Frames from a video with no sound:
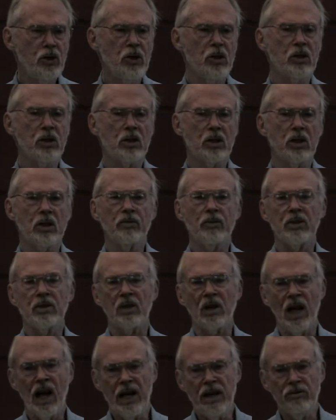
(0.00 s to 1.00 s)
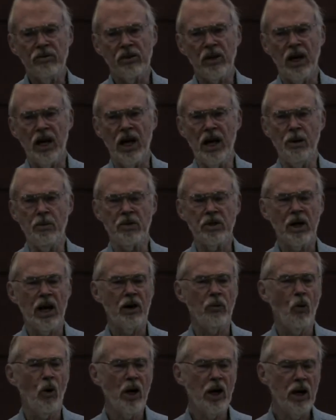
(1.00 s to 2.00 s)
surface lifetimes. I
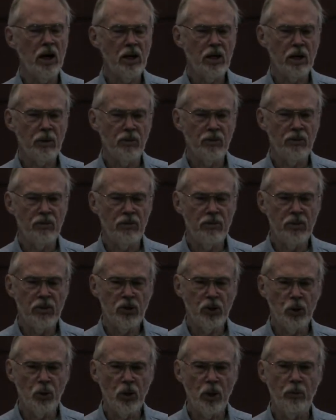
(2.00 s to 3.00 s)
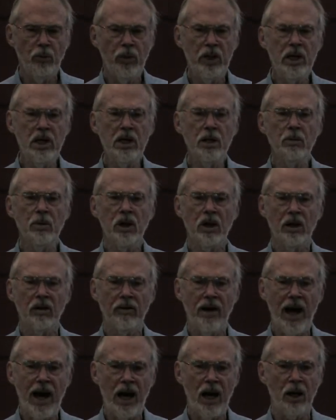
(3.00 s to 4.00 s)
wanted to shoot a beam of
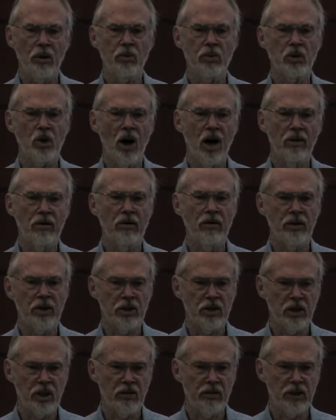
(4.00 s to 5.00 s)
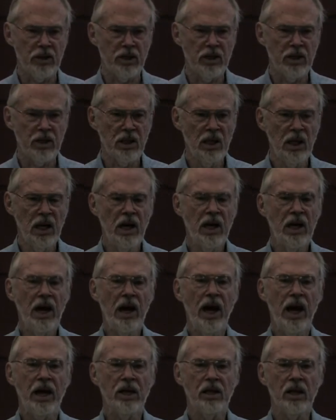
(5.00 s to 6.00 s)
atoms off of a surface
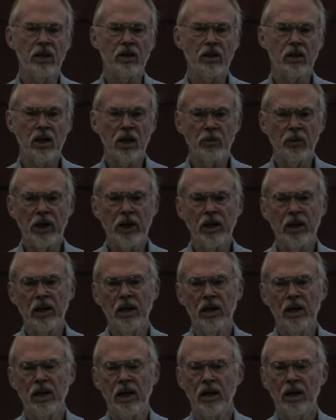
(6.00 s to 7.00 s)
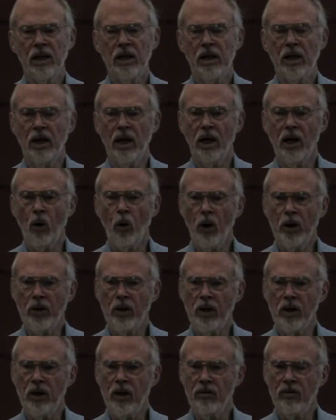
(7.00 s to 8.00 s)
and determine what
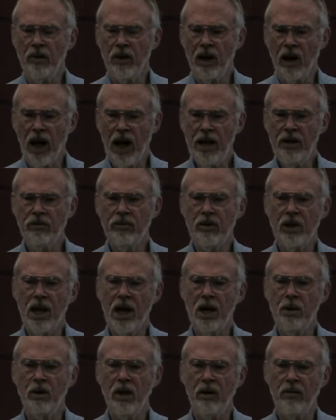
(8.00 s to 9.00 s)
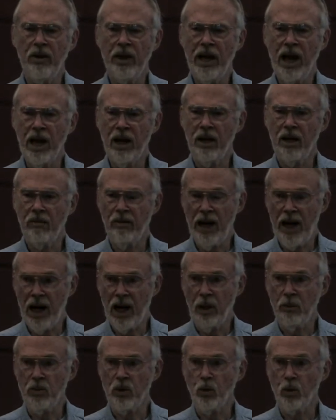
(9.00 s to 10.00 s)
the lifetime of
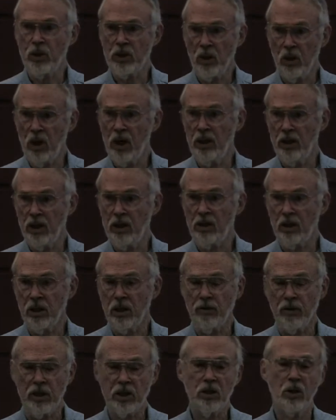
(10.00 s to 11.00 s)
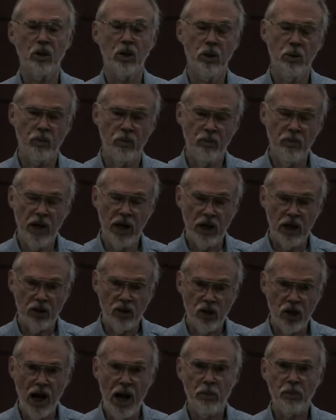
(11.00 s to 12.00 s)
atoms was on the surface. So you make a
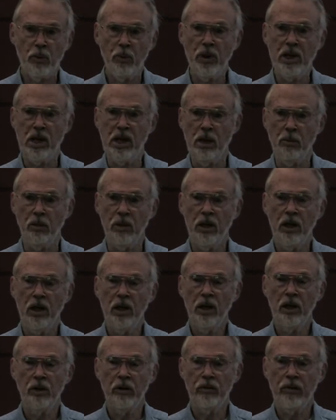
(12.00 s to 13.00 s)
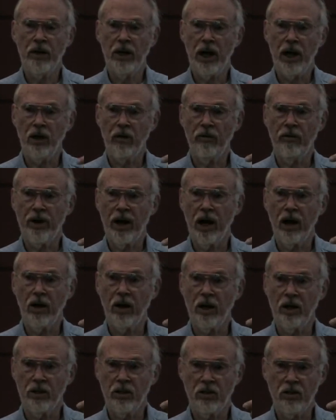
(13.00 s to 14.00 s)
chopped beam, you fire a
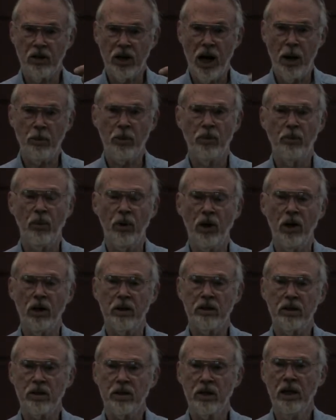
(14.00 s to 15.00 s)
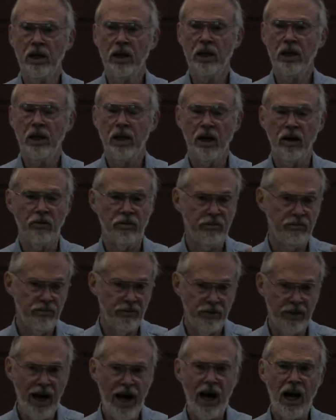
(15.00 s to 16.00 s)
chopped pulse of
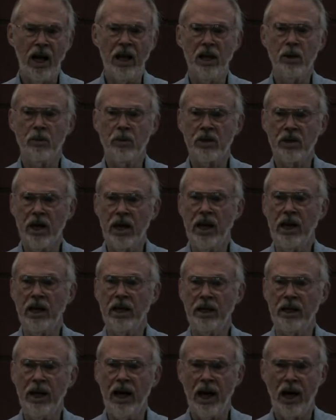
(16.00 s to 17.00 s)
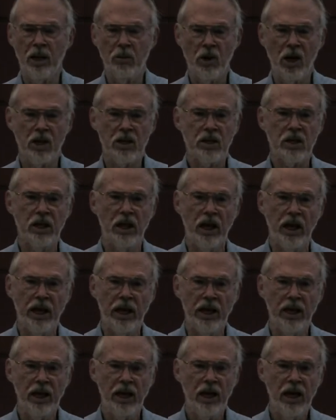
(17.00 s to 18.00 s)
gallium, say, at gallium arsenide,
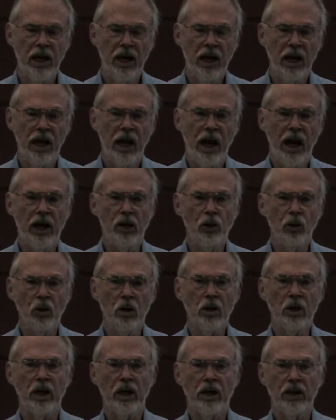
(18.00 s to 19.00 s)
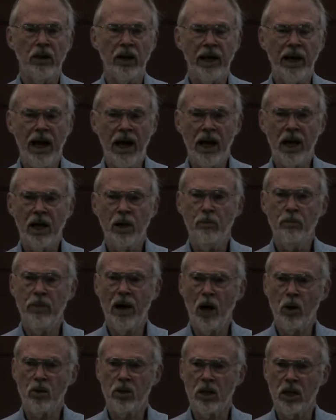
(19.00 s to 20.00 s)
and you look at the gallium
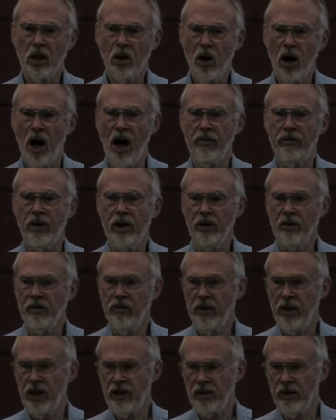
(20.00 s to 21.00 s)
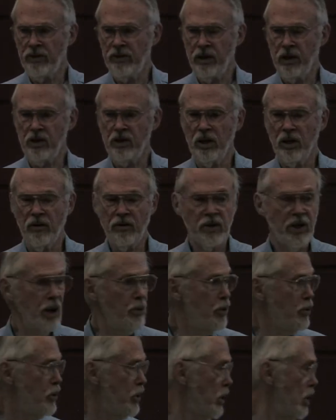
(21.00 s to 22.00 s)
bouncing off as a function of
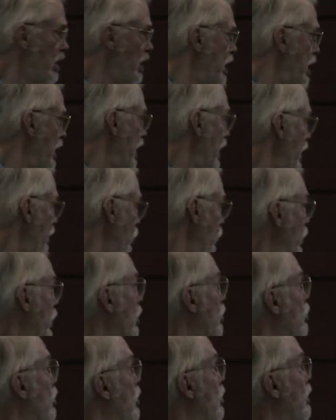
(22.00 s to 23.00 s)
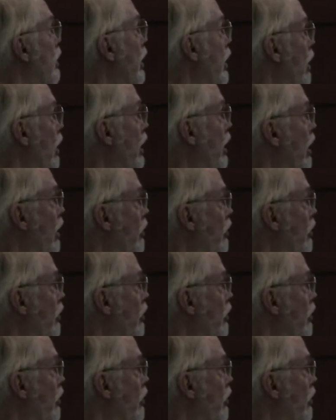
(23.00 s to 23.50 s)
temperature. And if we could there it is,